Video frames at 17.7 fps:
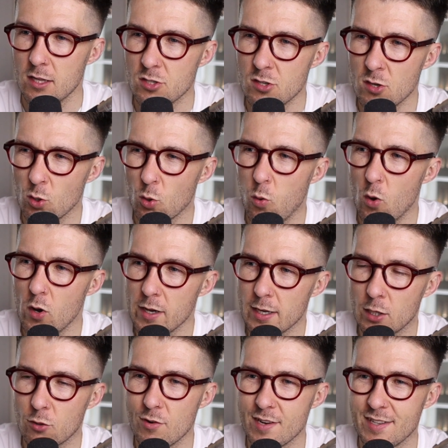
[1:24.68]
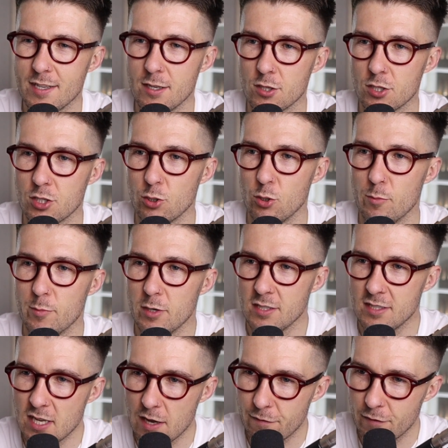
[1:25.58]
not quite a grittiness to it, but
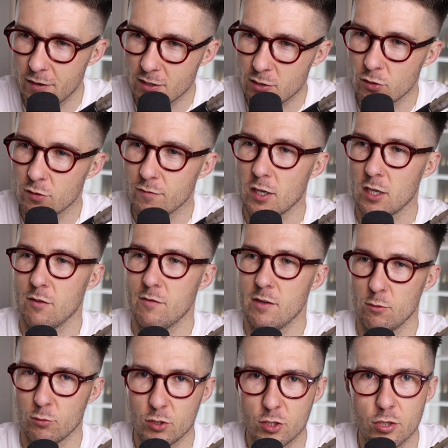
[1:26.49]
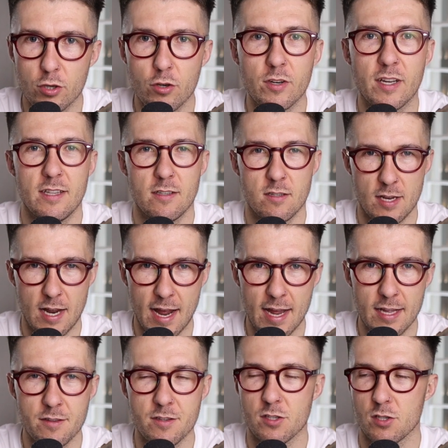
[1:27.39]
it's definitely sort of like a real tug into the
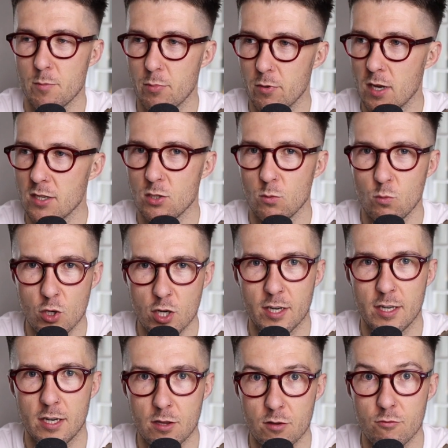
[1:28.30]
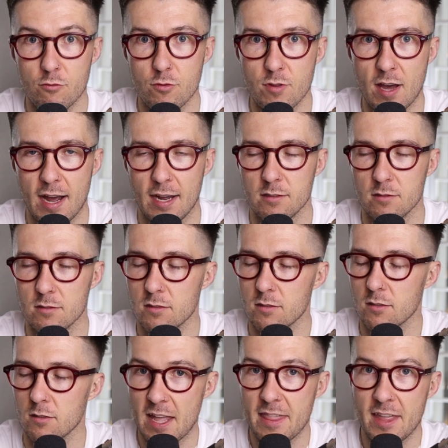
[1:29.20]
hands as you're working it through the
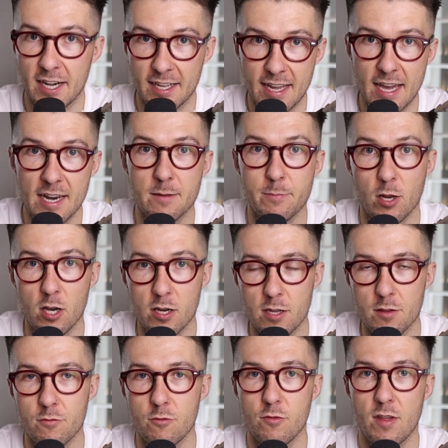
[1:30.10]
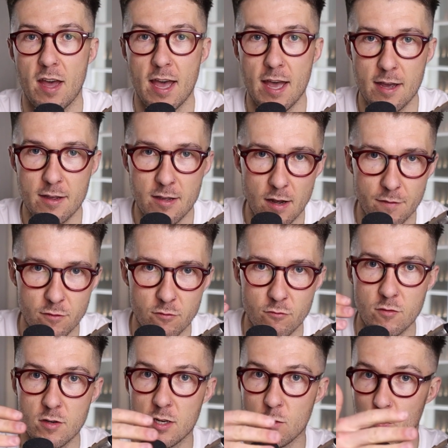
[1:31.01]
hands. And then again, applying it through the hair, you have to
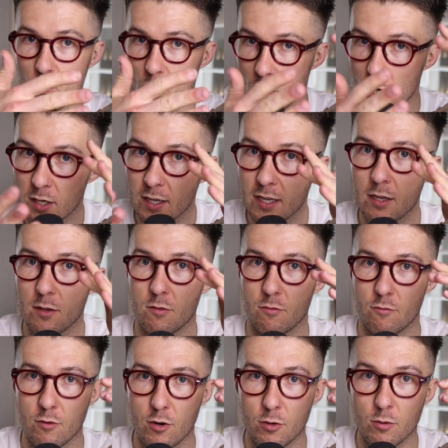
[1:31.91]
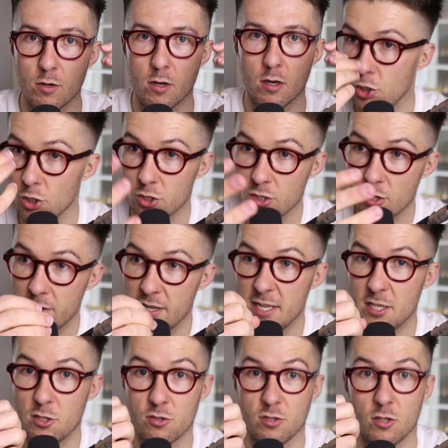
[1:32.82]
really work it through just so
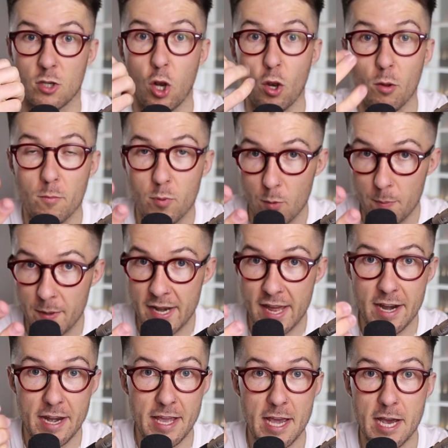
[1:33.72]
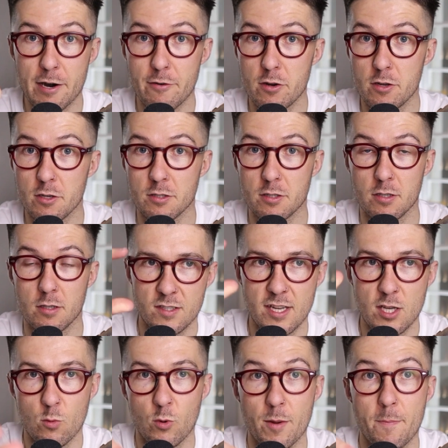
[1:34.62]
that it doesn't clump up in any areas.
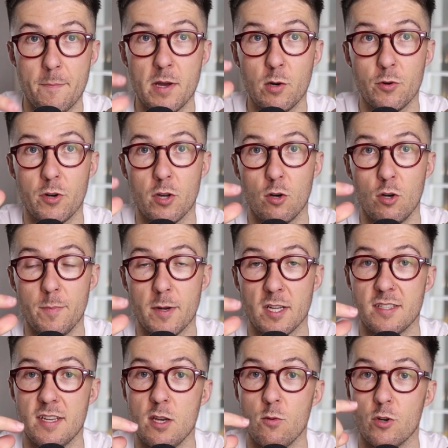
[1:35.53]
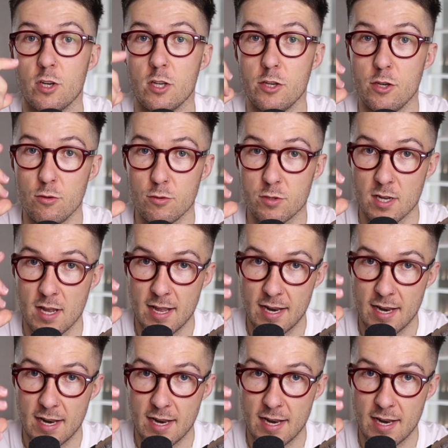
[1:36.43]
So you want to build it up. I'd say you want to use